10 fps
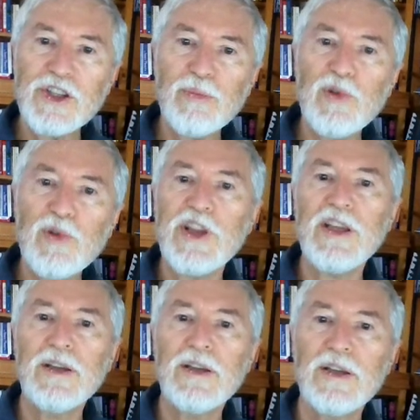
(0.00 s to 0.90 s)
boy.
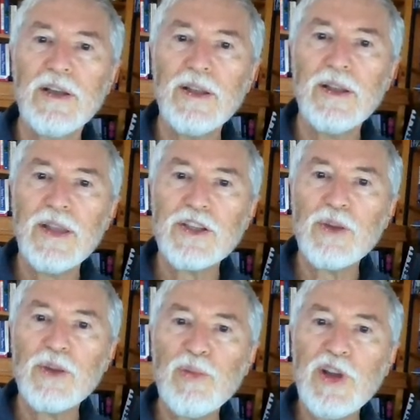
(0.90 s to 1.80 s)
That's the
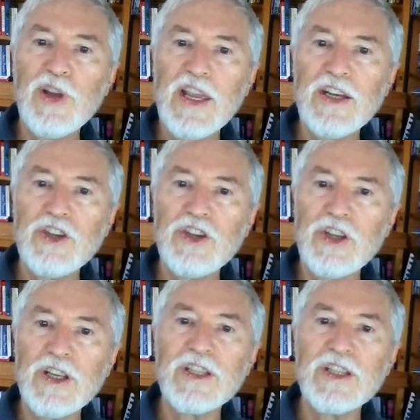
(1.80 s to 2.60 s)
boy energy. It's a